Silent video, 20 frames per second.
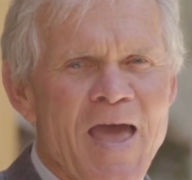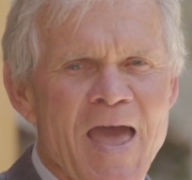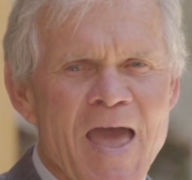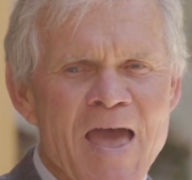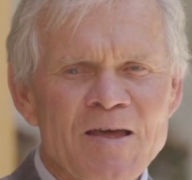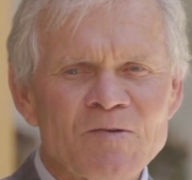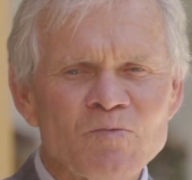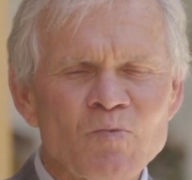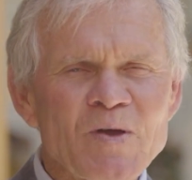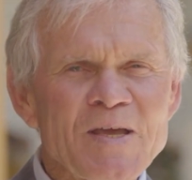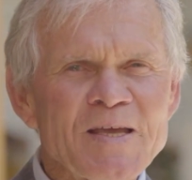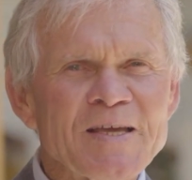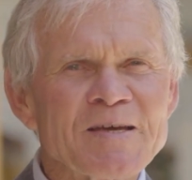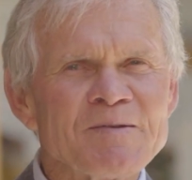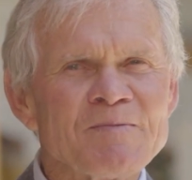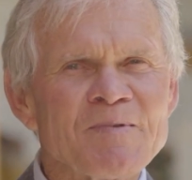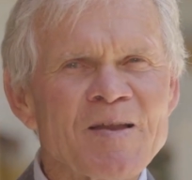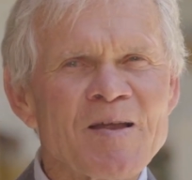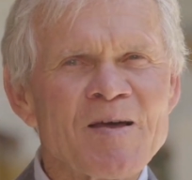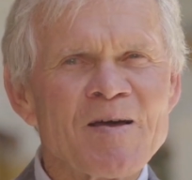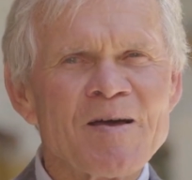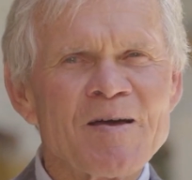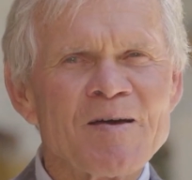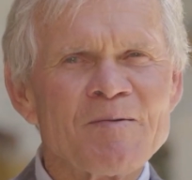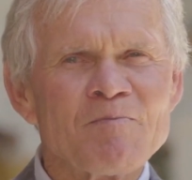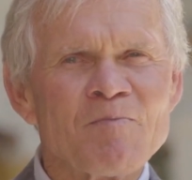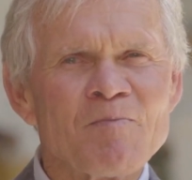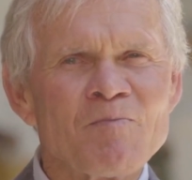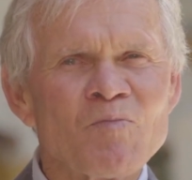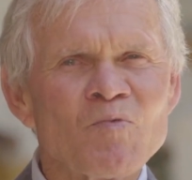and we can
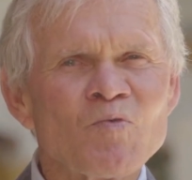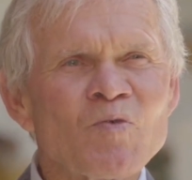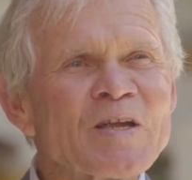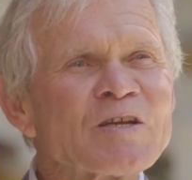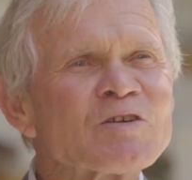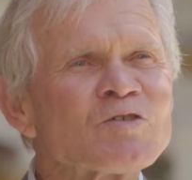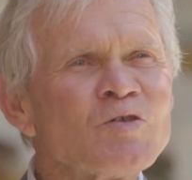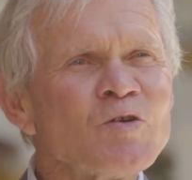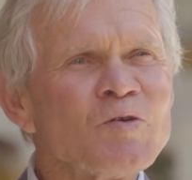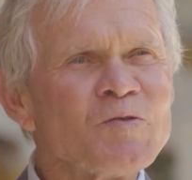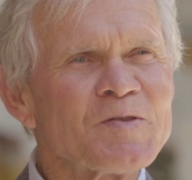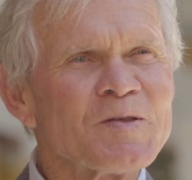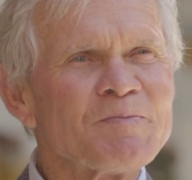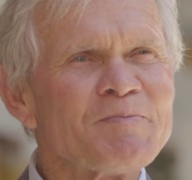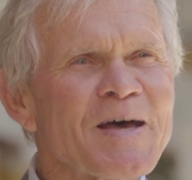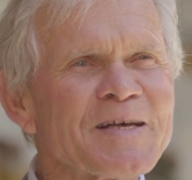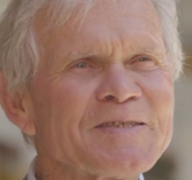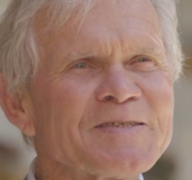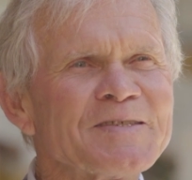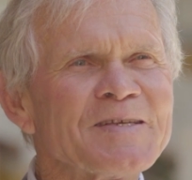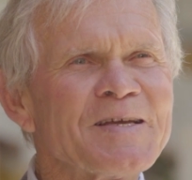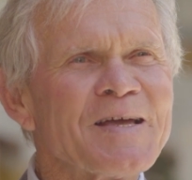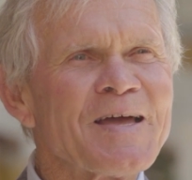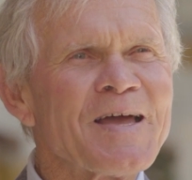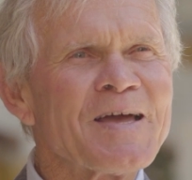recruit the best